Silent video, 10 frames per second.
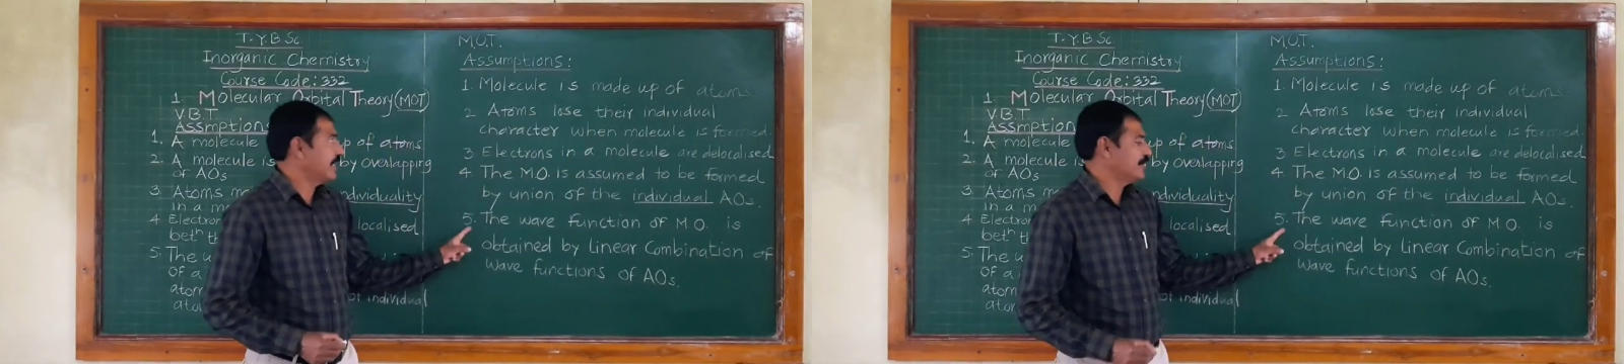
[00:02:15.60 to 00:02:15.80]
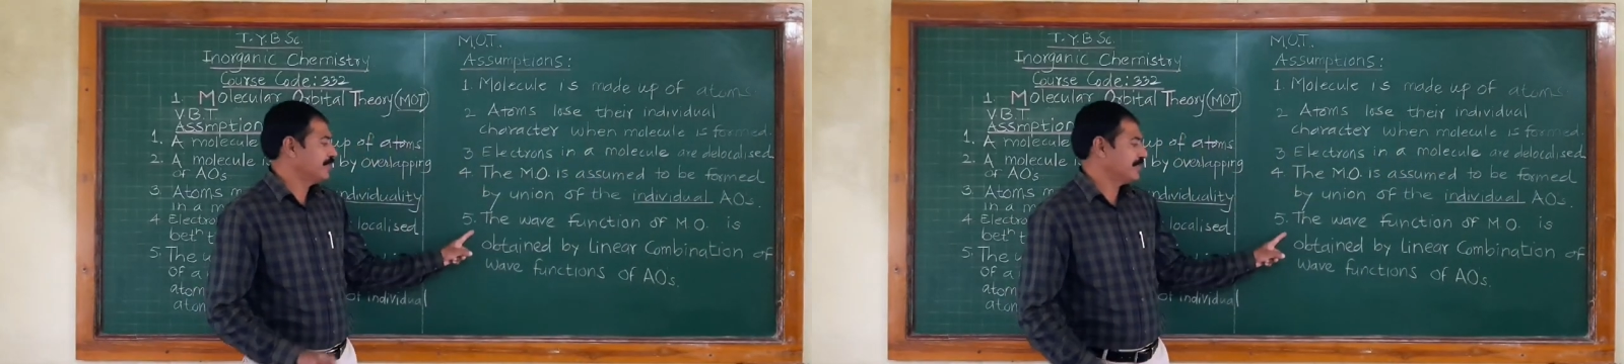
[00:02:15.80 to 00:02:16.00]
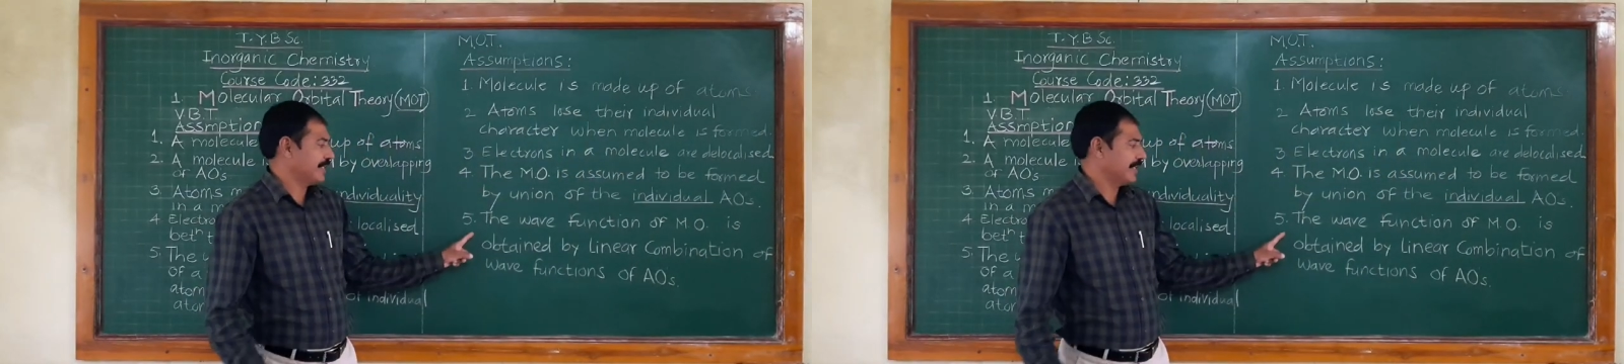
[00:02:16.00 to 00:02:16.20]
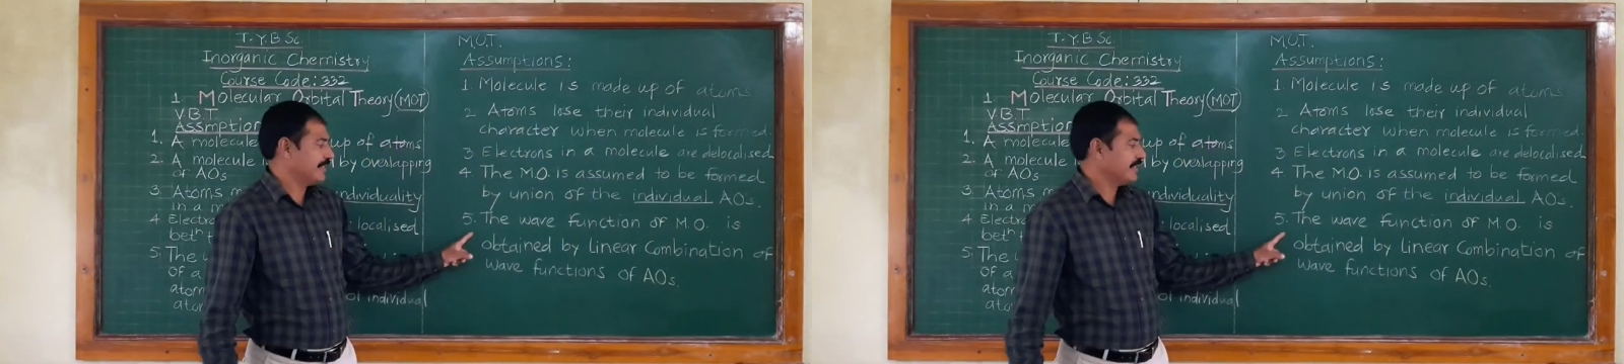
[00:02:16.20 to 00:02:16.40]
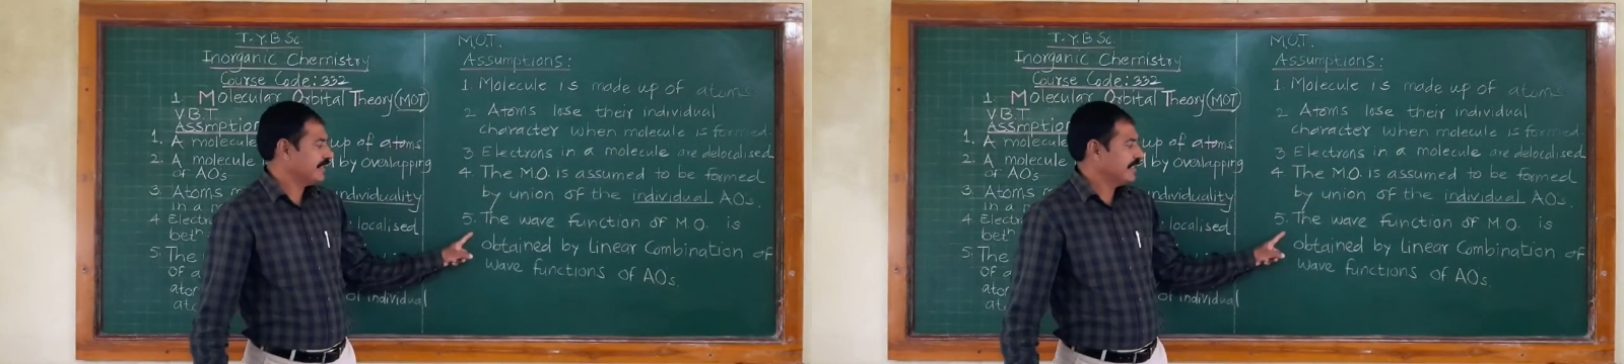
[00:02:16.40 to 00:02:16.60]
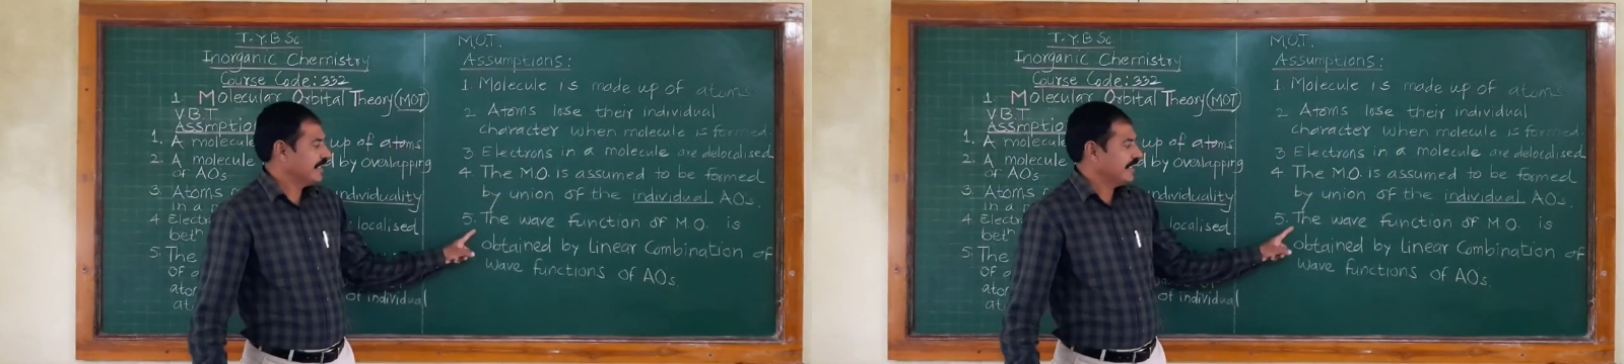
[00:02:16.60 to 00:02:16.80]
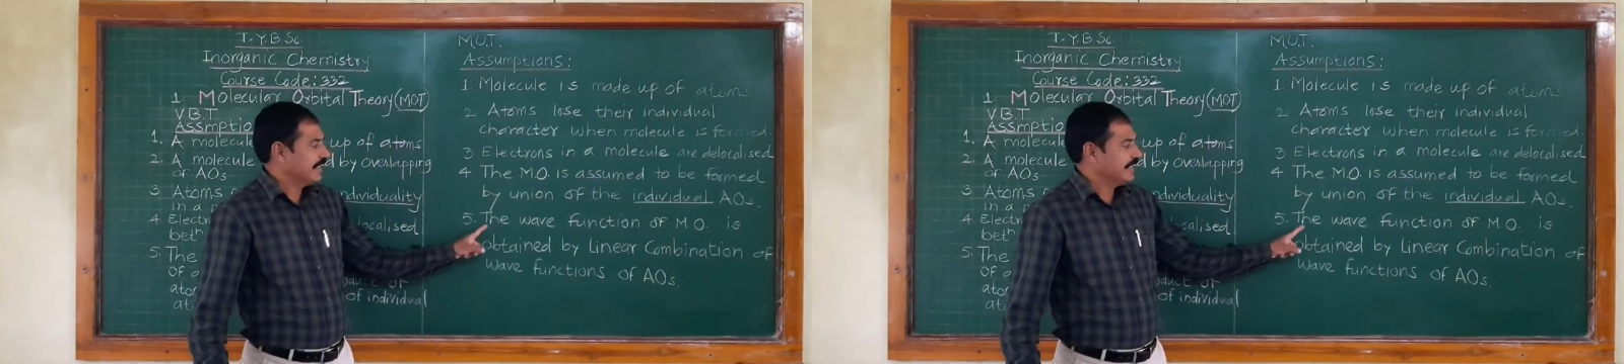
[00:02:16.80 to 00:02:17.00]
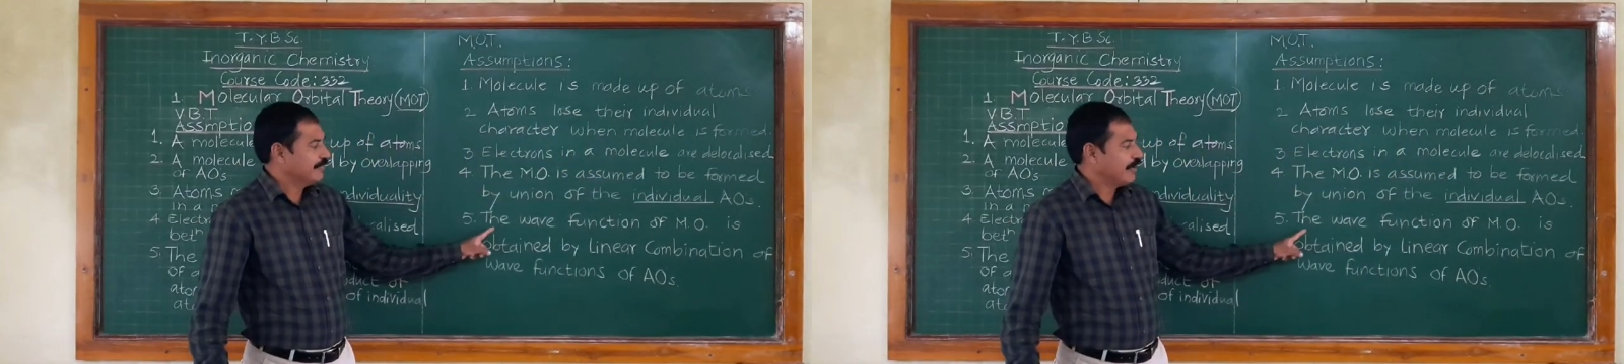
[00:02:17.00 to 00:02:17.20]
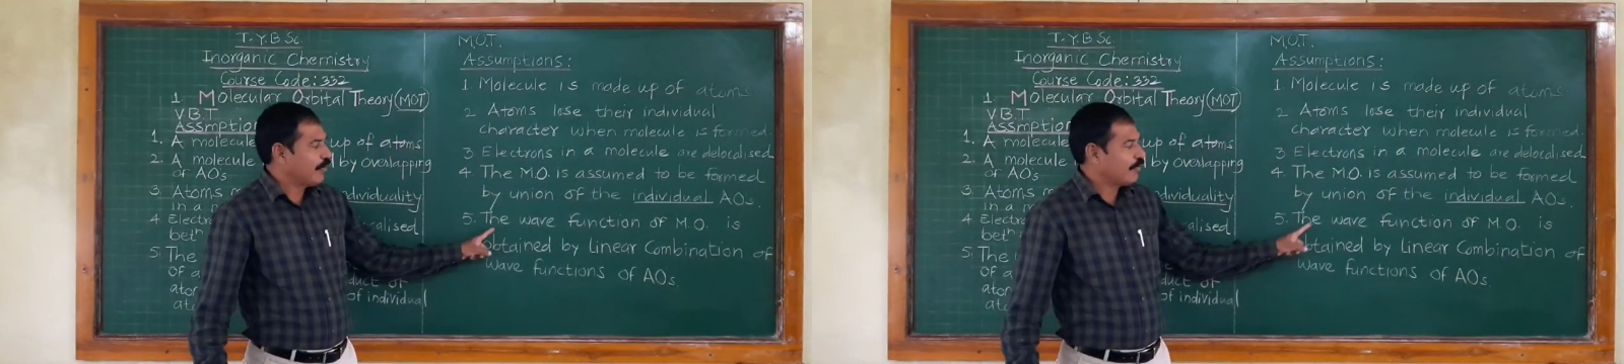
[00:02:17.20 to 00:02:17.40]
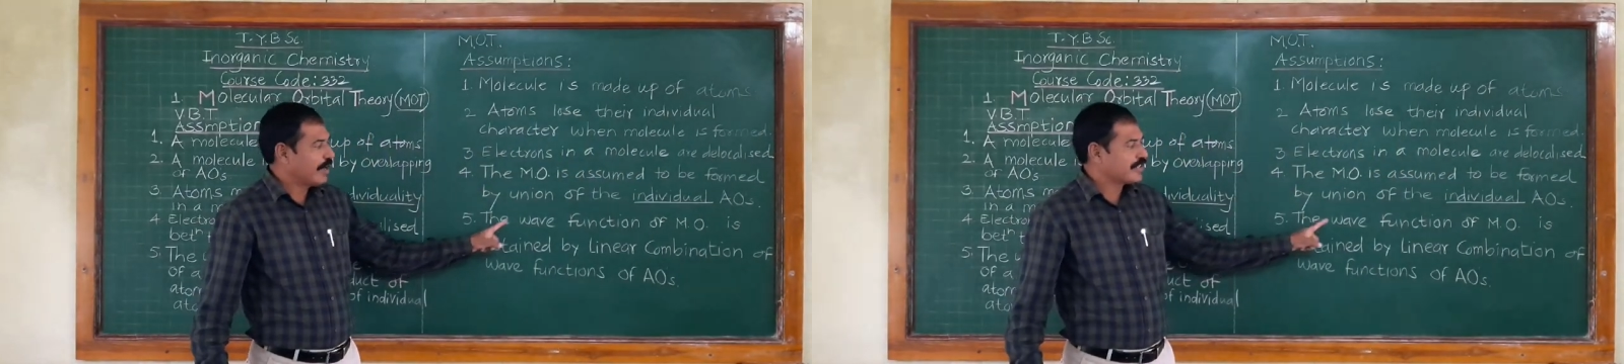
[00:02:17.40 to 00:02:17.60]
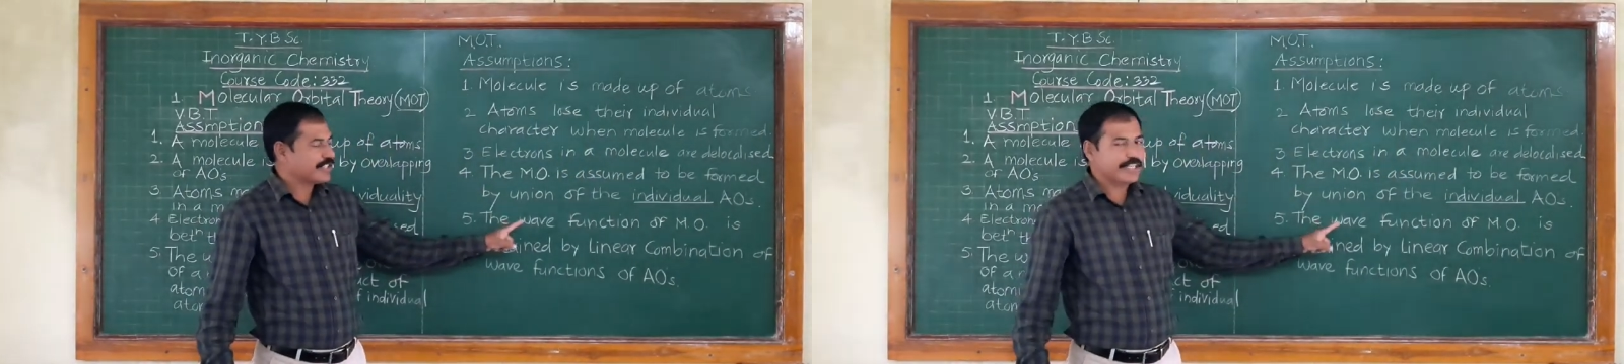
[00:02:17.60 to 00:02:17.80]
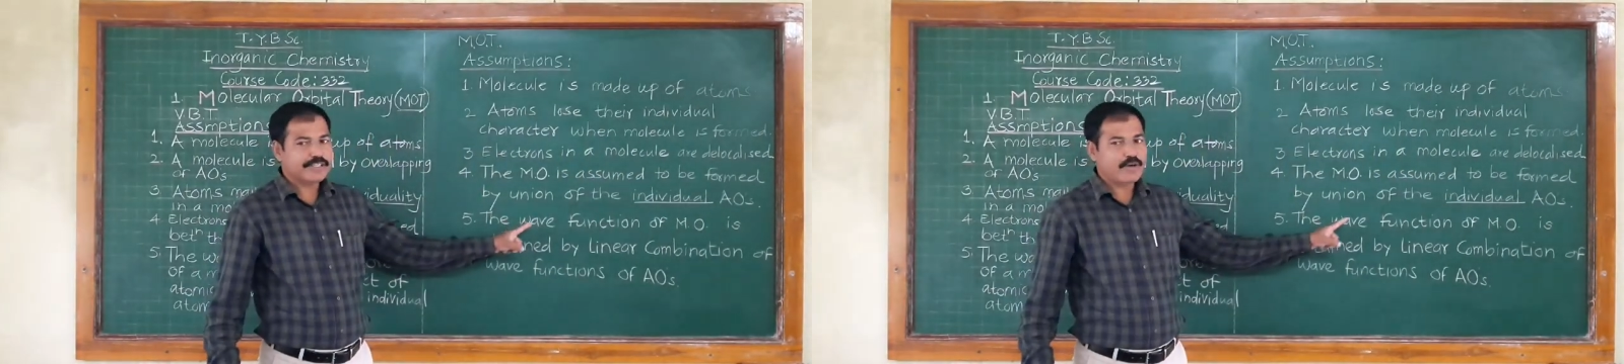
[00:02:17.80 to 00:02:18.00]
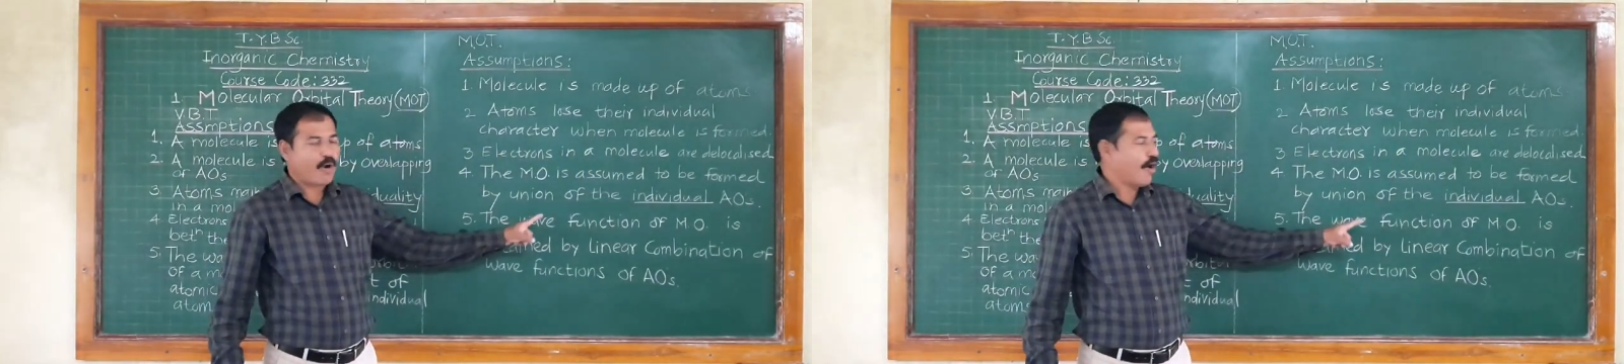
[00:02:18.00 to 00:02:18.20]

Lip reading: assumption, the wave function